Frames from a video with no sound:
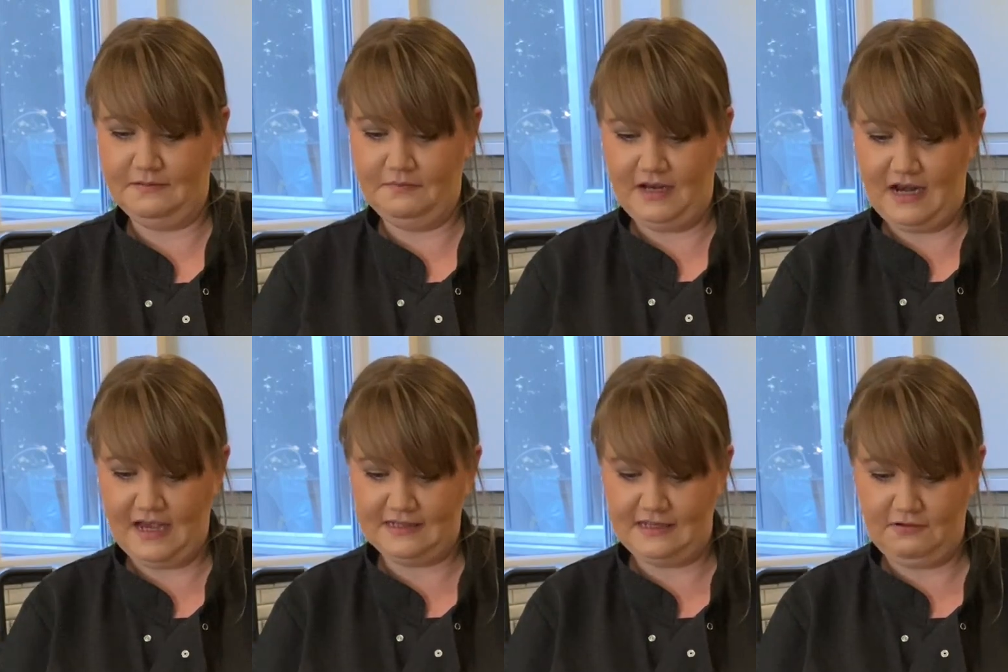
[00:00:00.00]
my
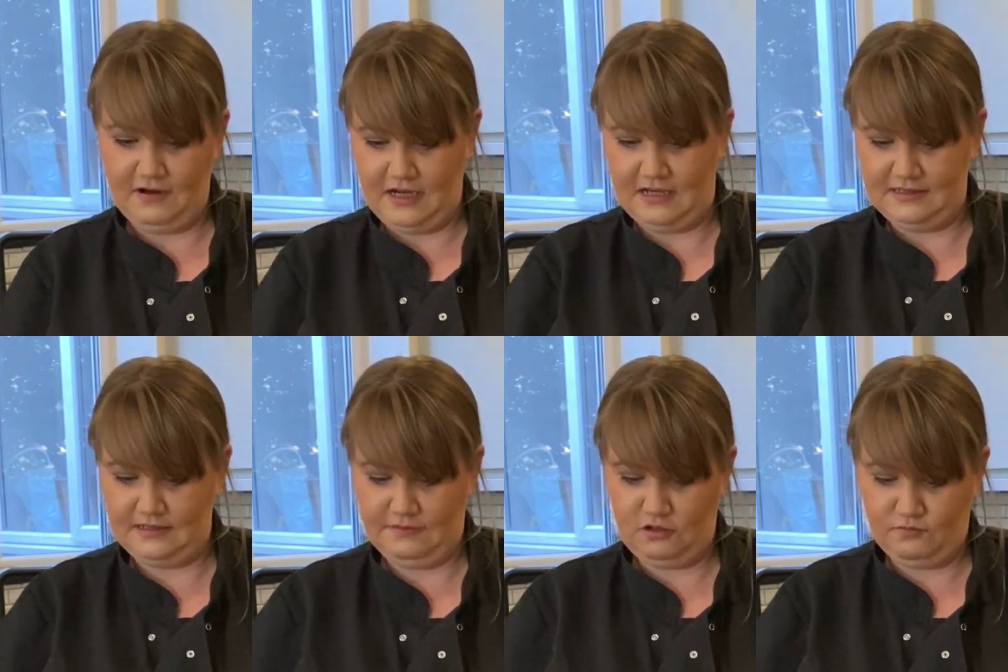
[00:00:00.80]
next ingredient,
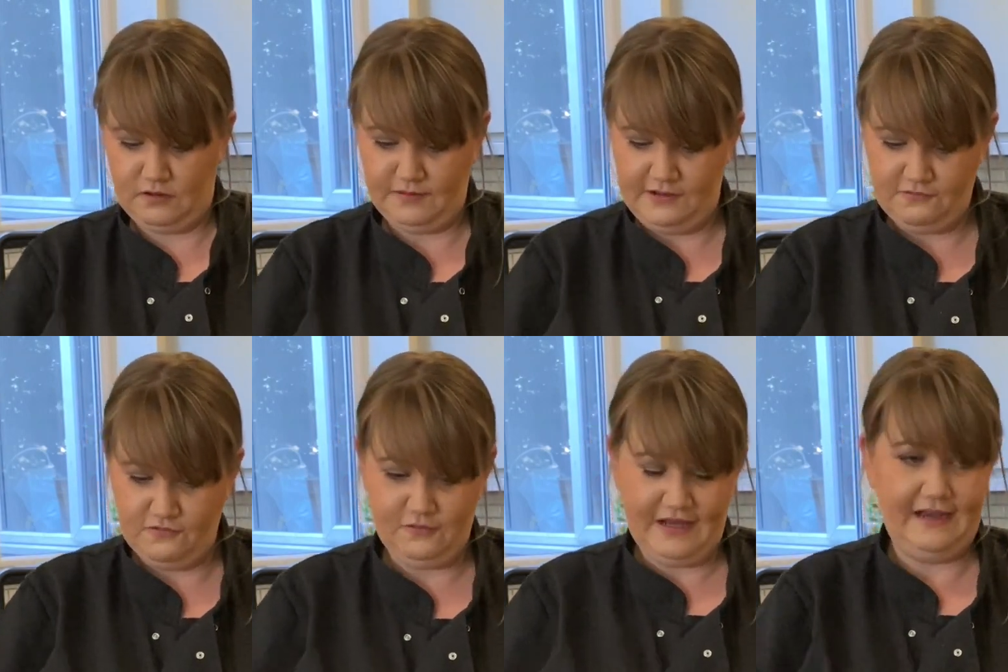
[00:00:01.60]
something you'll probably
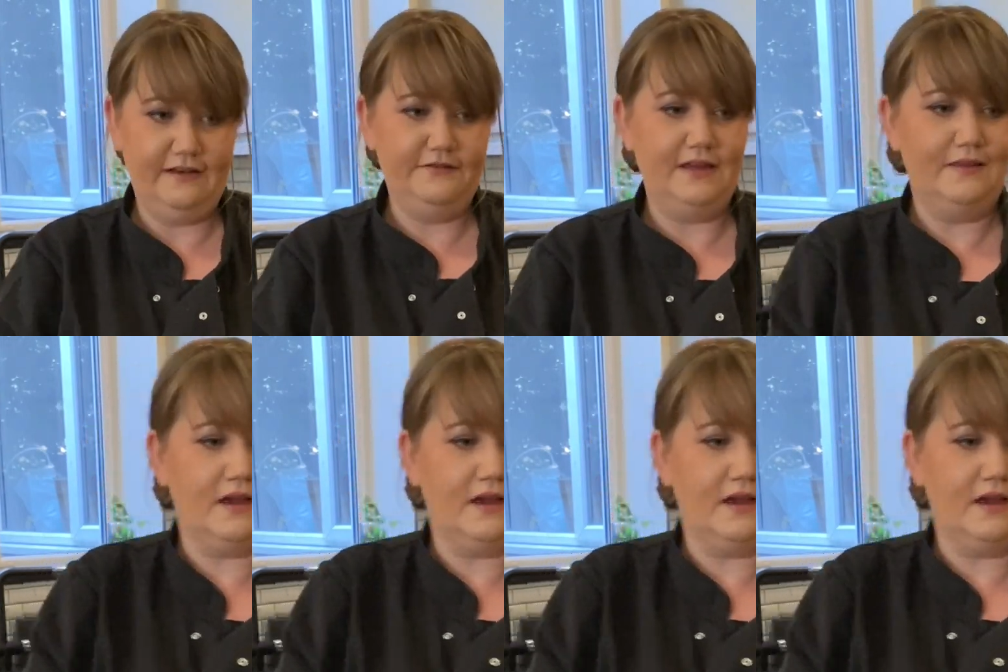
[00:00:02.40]
all have in the